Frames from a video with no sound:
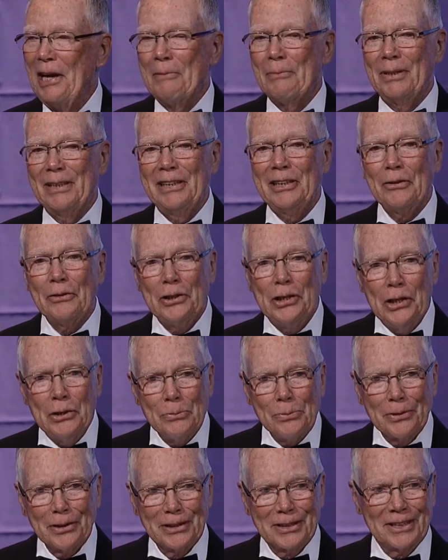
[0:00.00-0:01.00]
But you know,
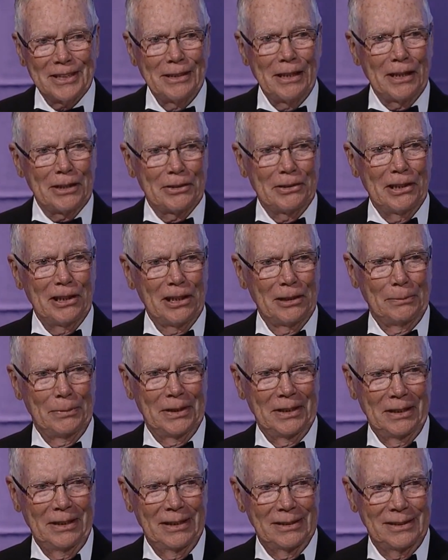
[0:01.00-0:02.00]
humor is another
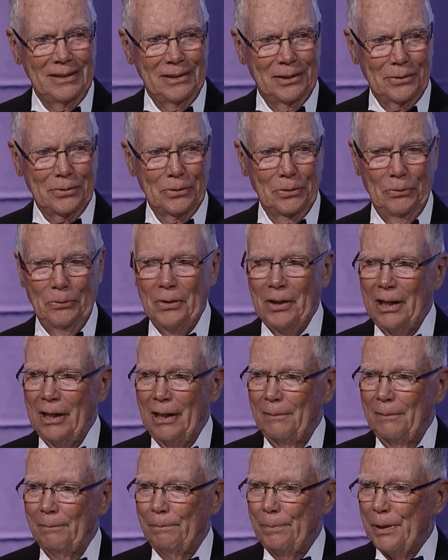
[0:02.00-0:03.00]
element that gets you through
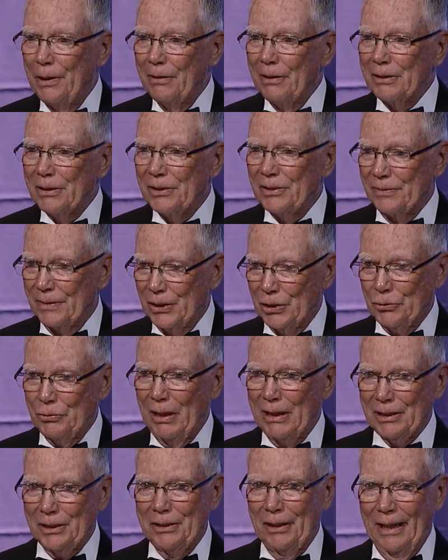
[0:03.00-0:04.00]
periods of
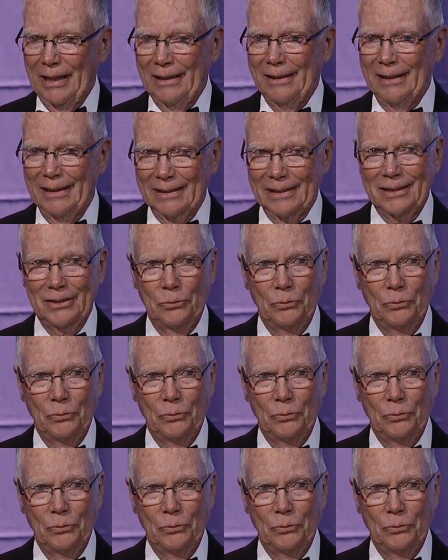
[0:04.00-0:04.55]
stress like this.